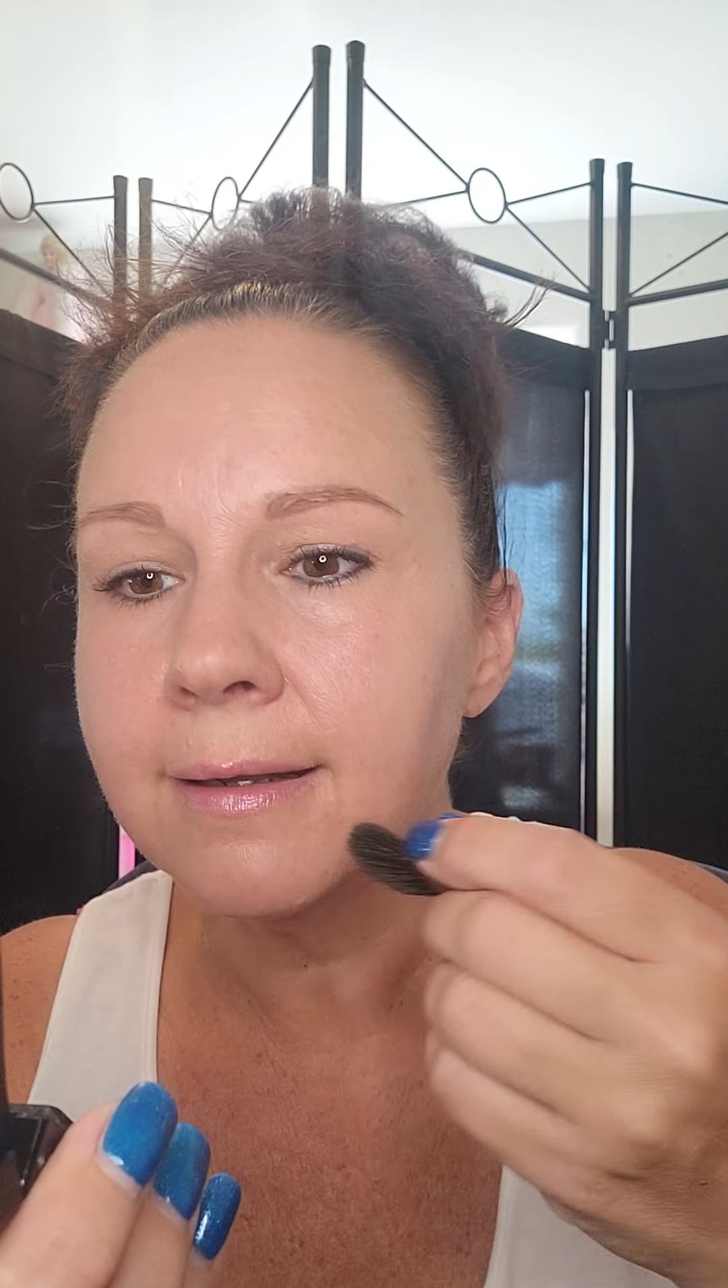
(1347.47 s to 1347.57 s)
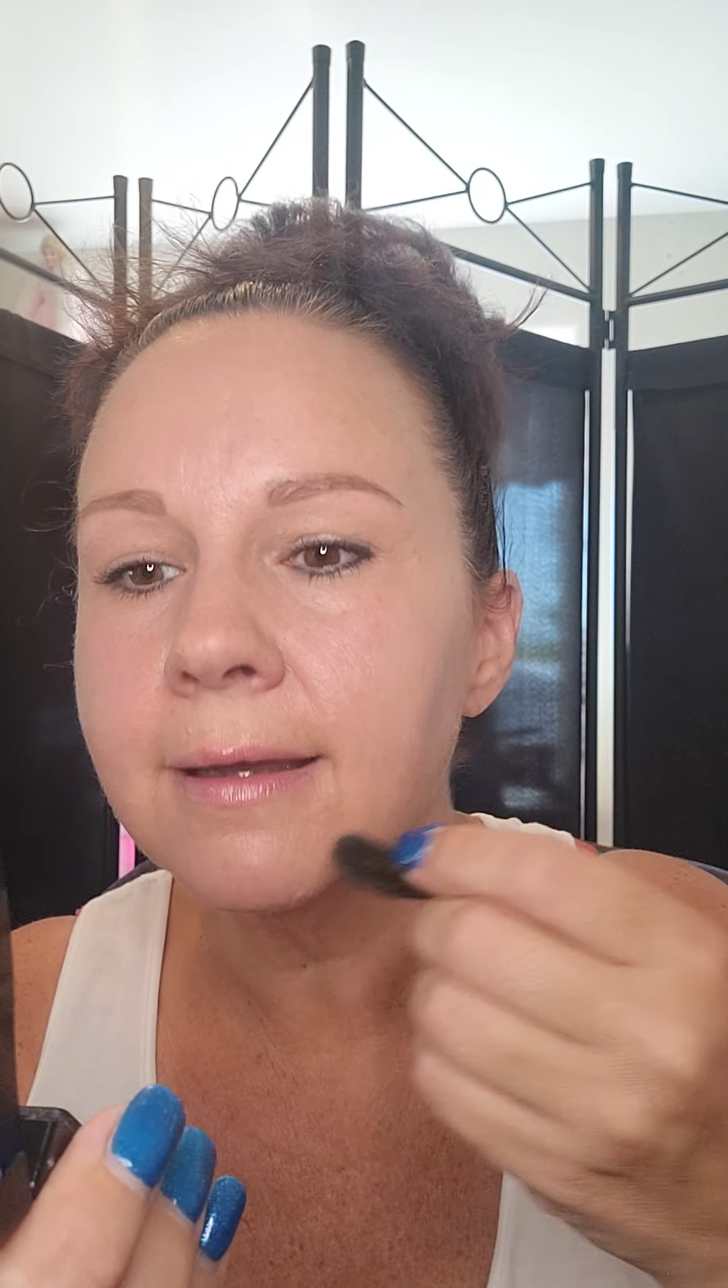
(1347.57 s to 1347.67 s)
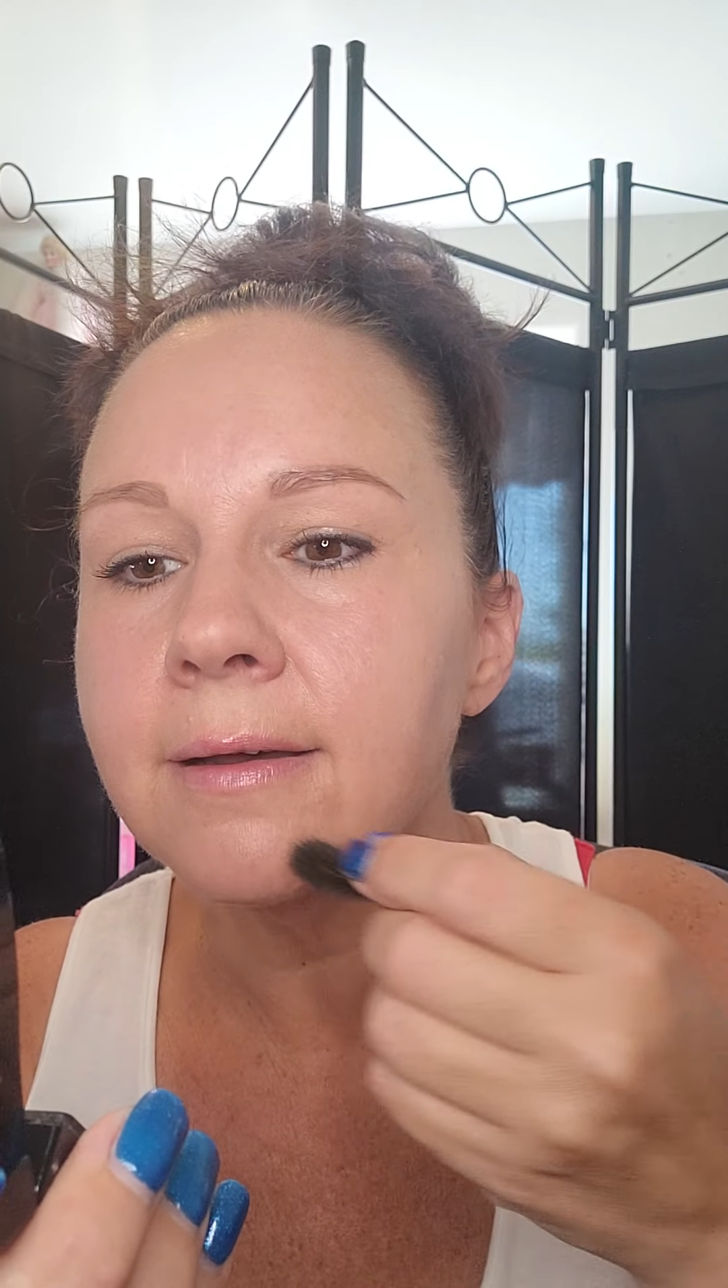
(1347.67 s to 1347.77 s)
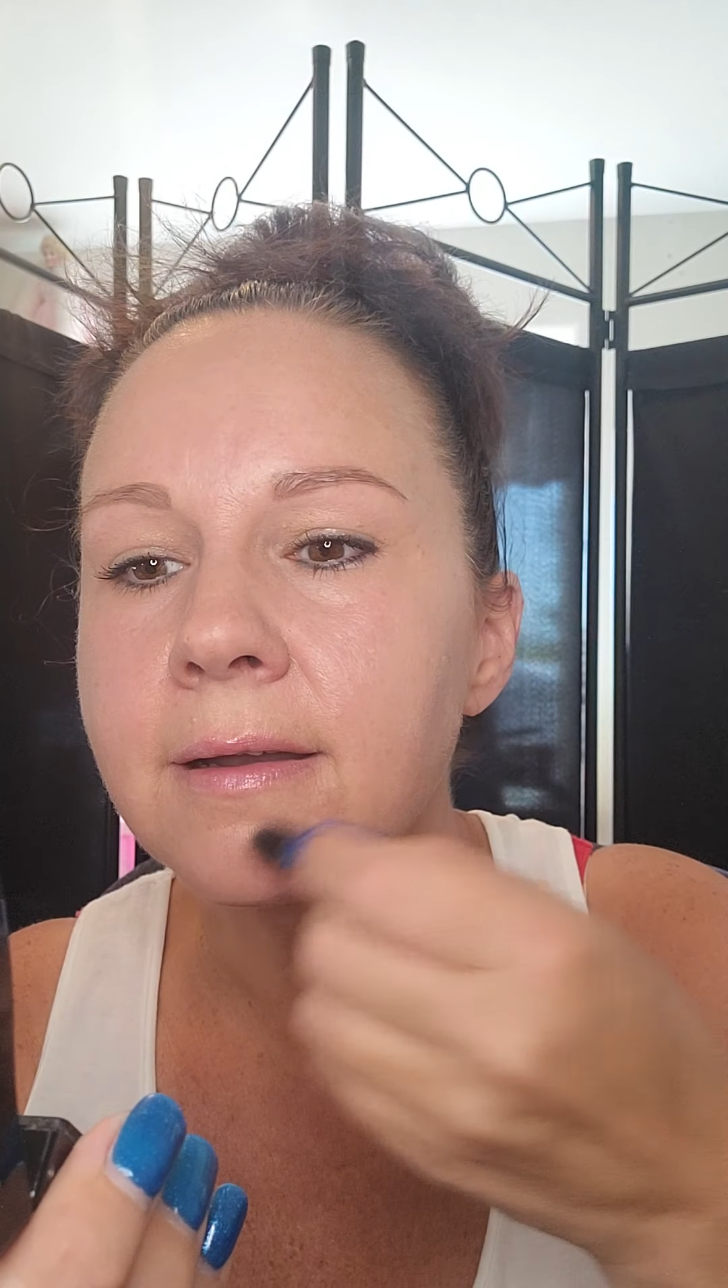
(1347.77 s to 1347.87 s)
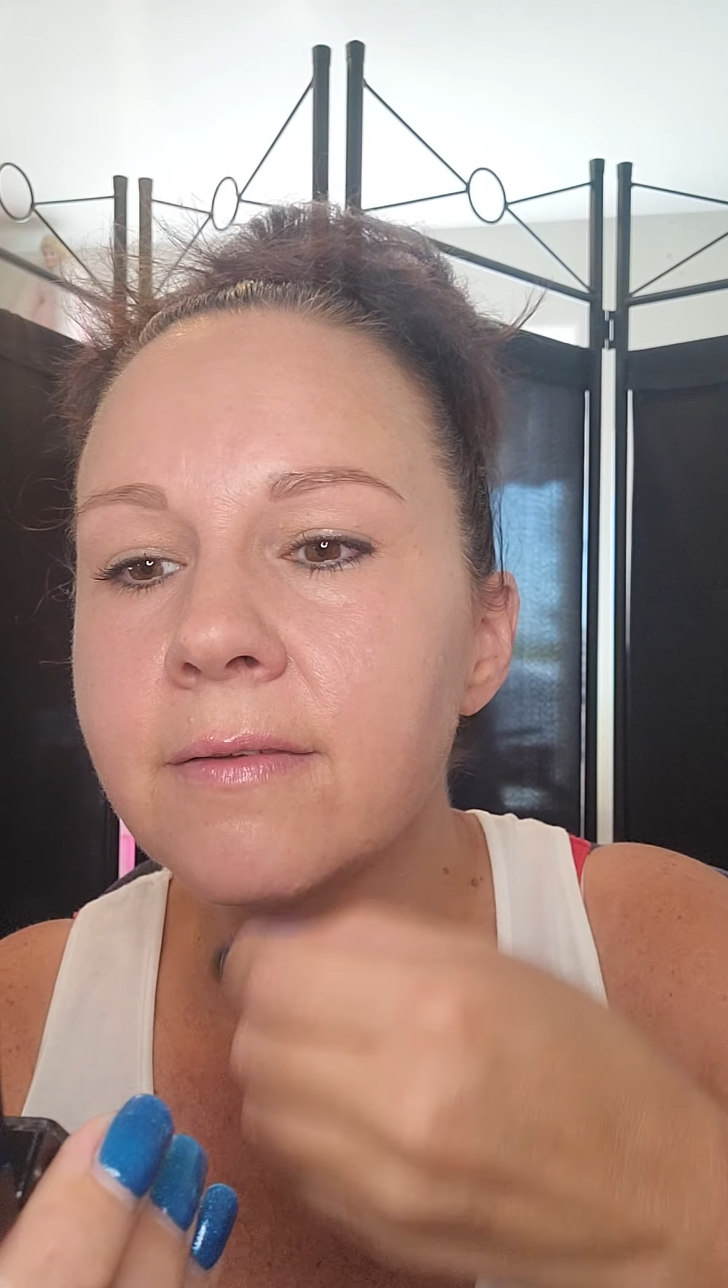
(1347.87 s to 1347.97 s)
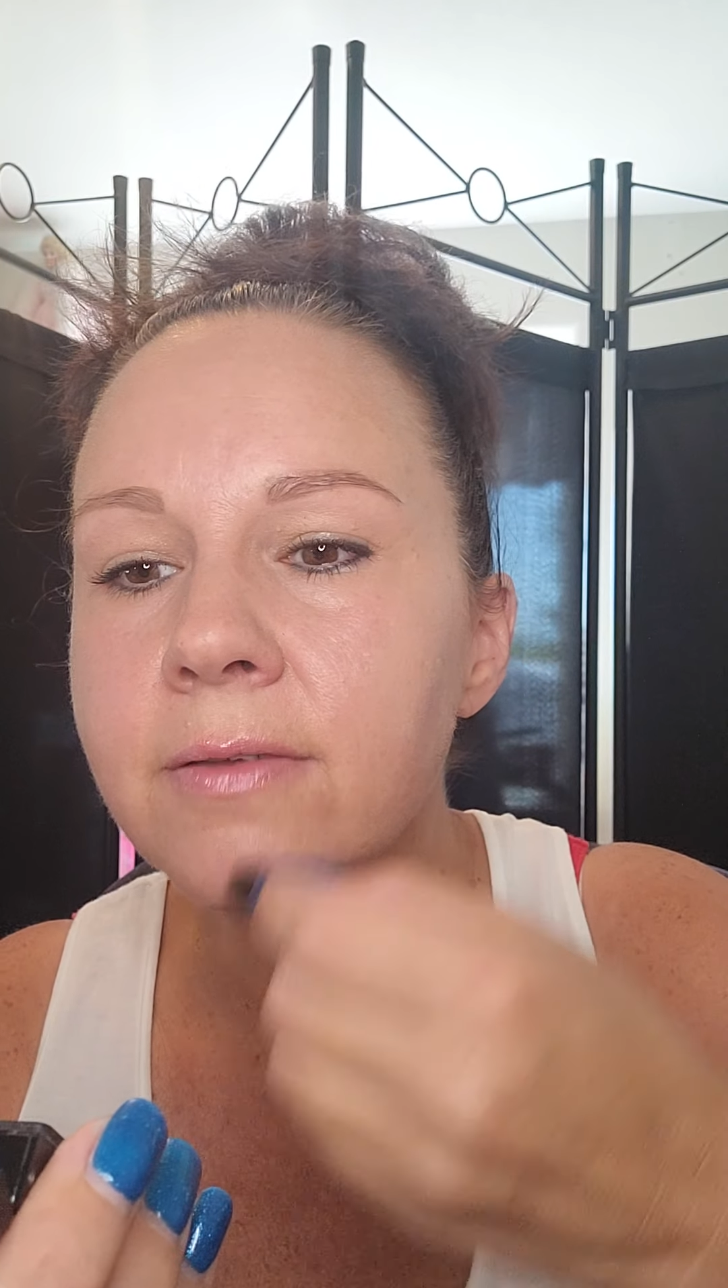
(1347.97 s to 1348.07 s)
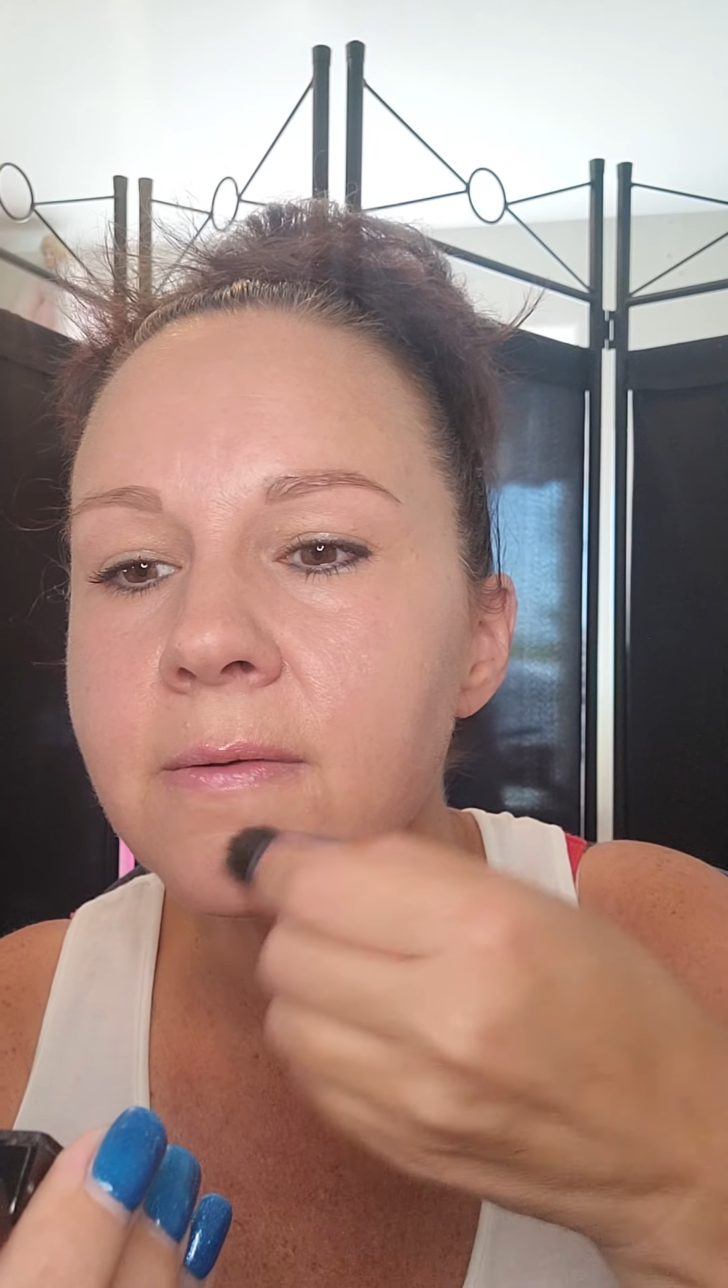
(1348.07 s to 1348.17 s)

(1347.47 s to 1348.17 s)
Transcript: down if